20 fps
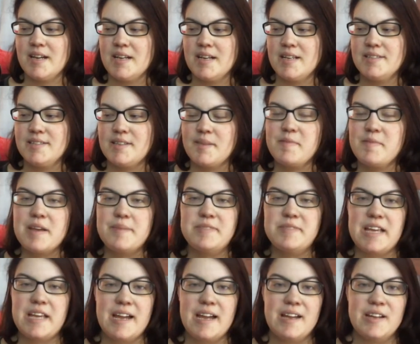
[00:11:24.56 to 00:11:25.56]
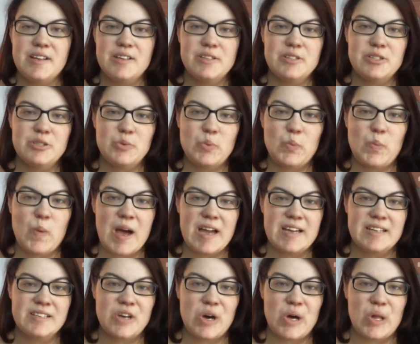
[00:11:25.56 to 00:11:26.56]
sometimes I
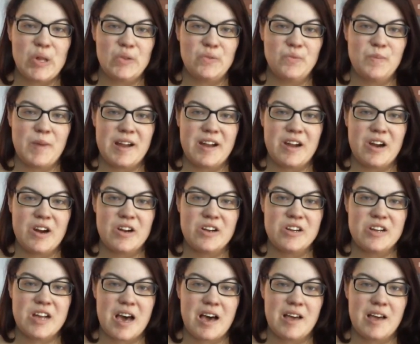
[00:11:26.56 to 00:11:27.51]
wind all of my yarn